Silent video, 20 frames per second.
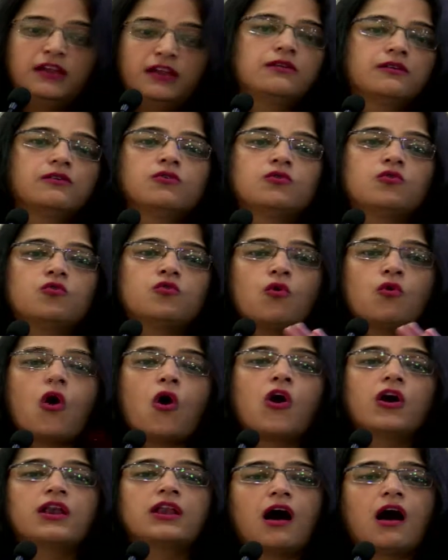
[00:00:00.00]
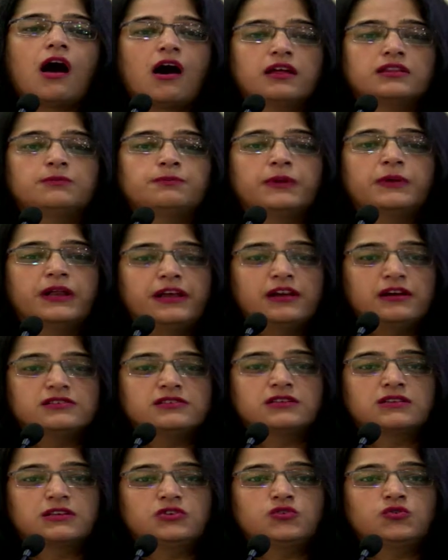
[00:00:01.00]
who all are the players that you
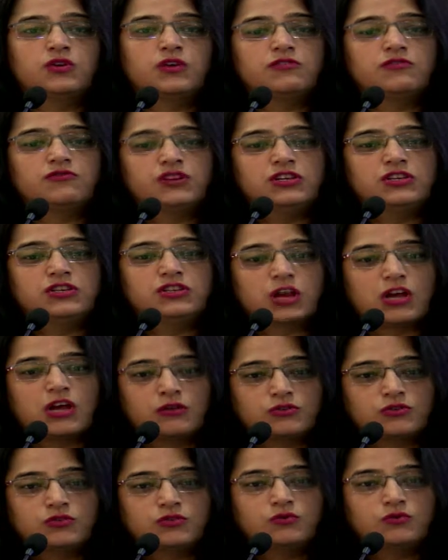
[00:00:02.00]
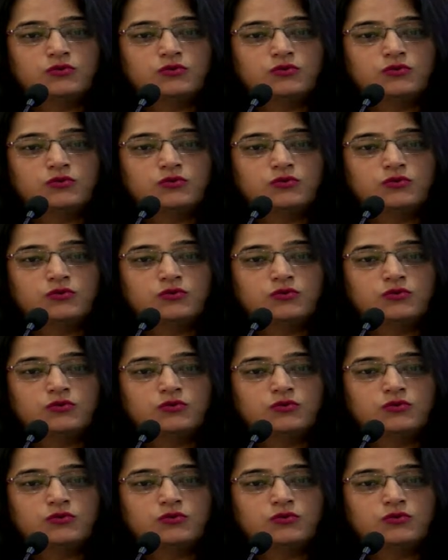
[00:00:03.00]
can reach out to.